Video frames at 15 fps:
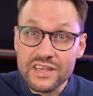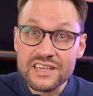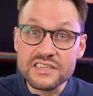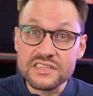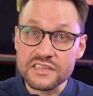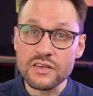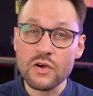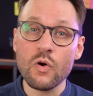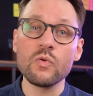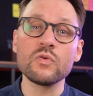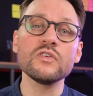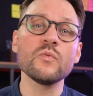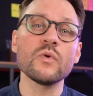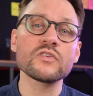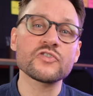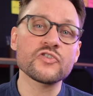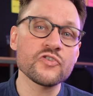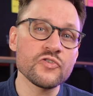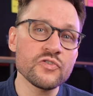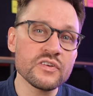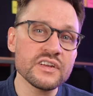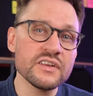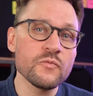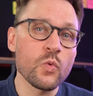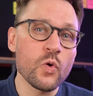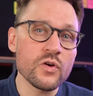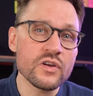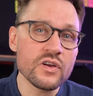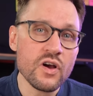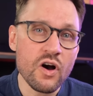he's the only one currently
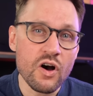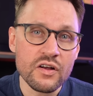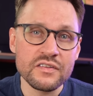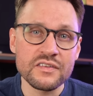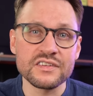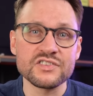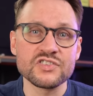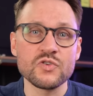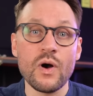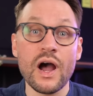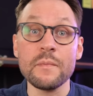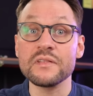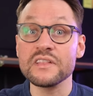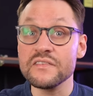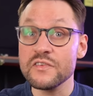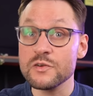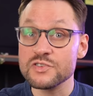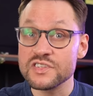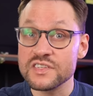working on this, so I believe there's